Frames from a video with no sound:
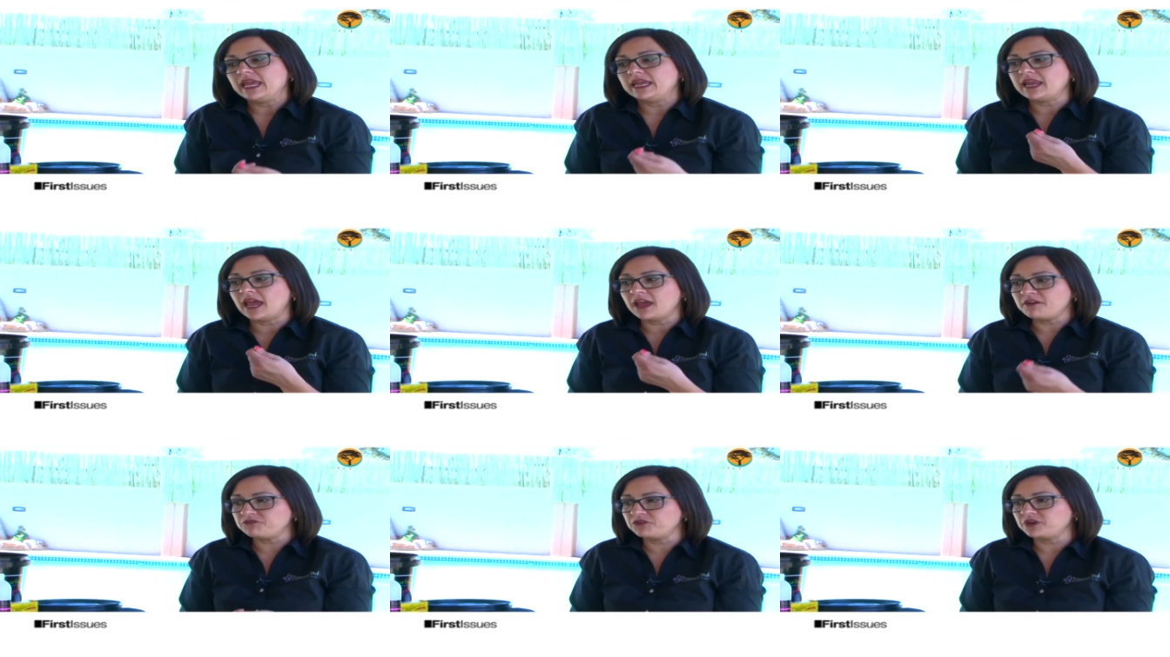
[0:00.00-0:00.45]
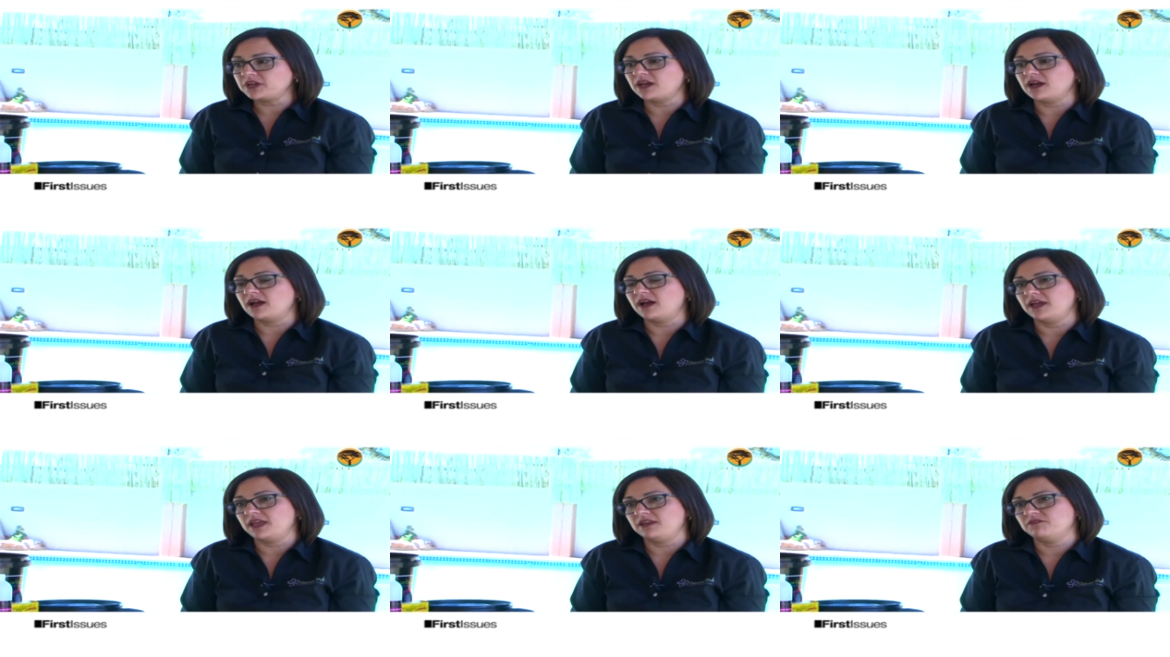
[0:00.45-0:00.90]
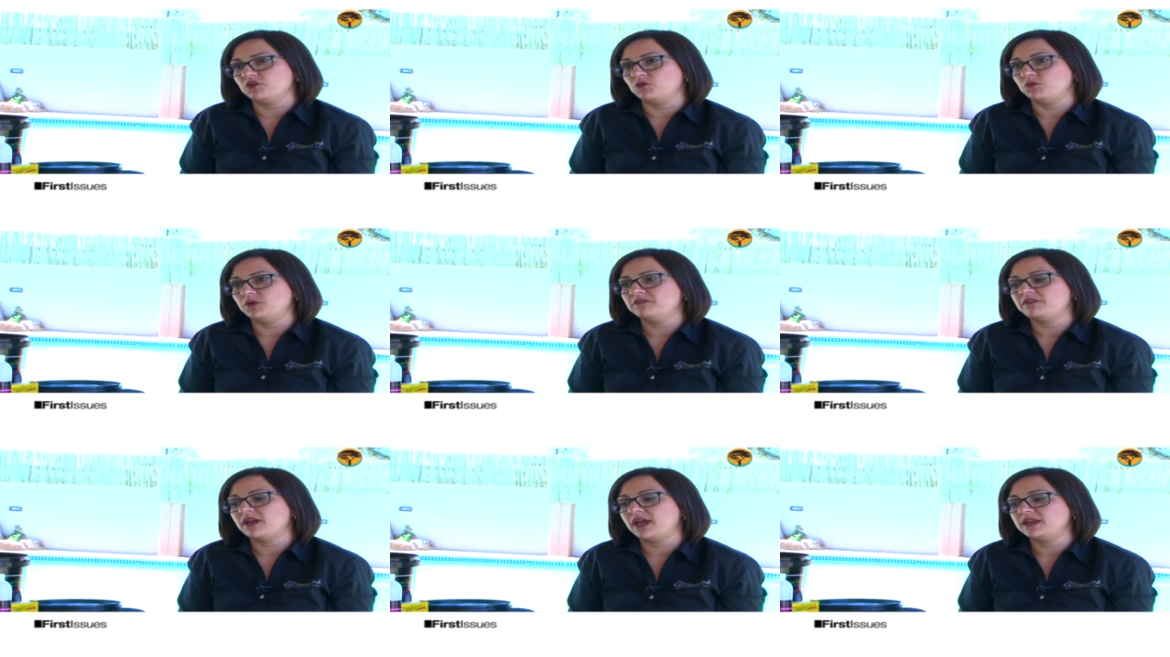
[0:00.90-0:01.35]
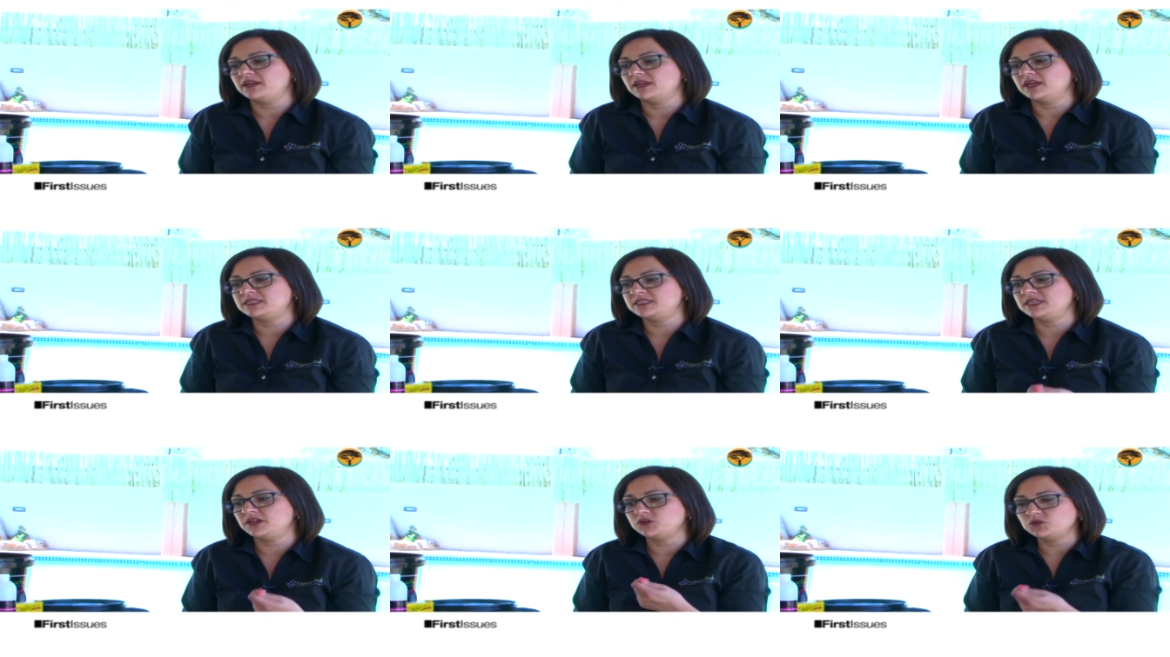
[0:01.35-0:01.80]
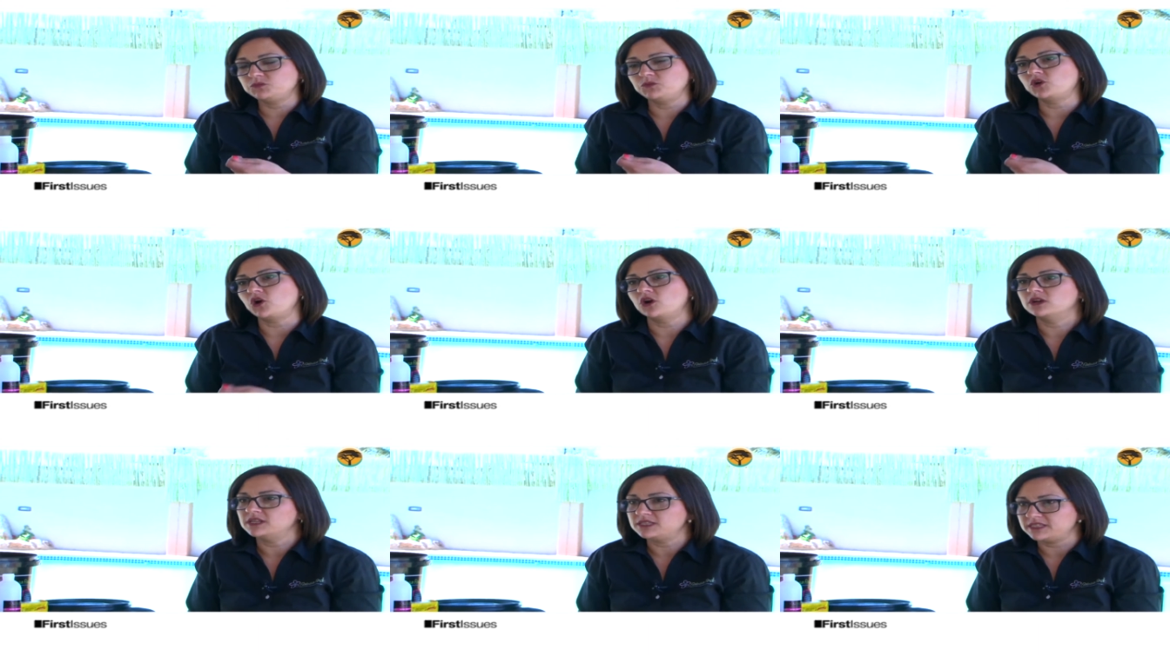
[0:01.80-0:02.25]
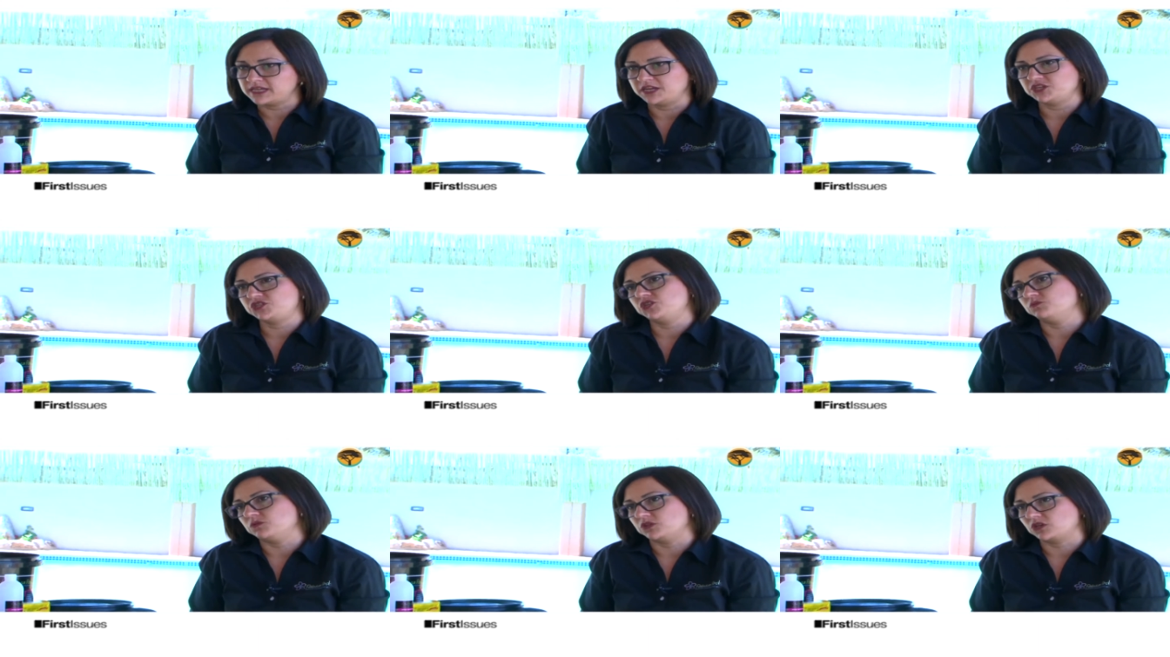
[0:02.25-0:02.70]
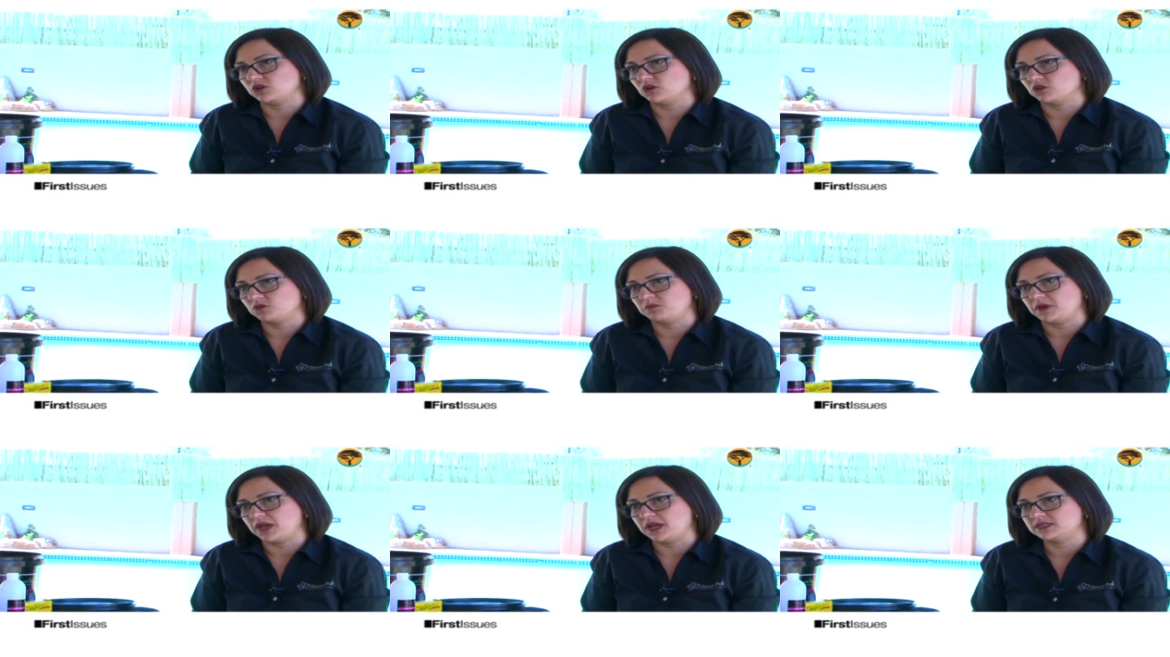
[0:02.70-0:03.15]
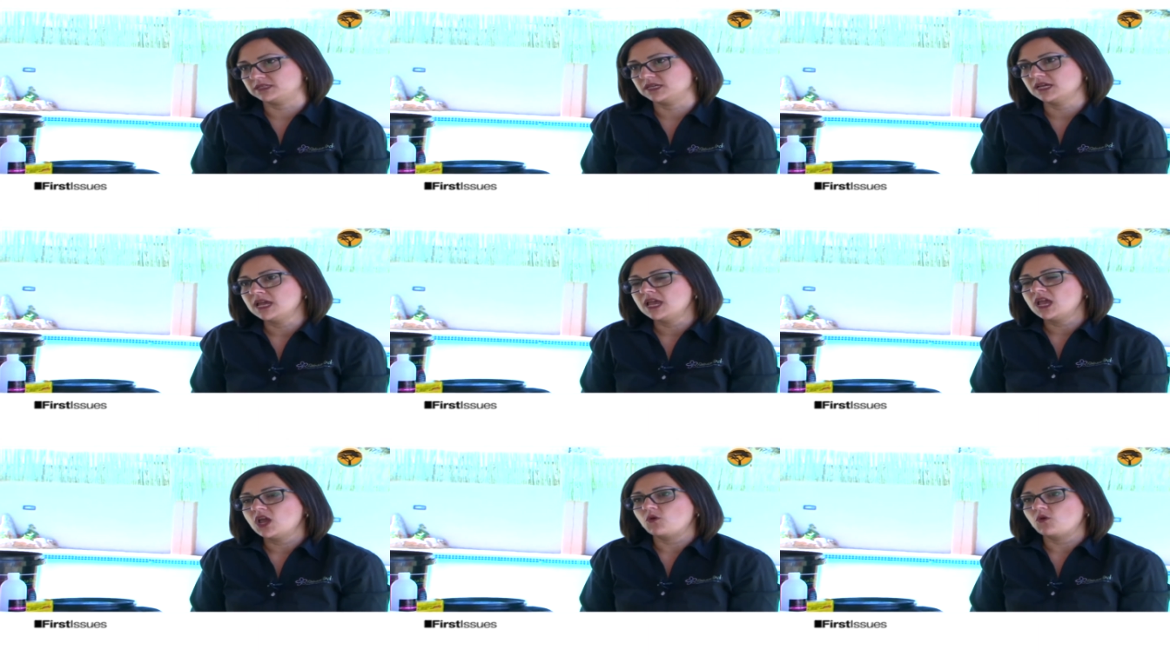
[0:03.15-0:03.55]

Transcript: In Africa, however, we've had a terrible connotation with cloth pads.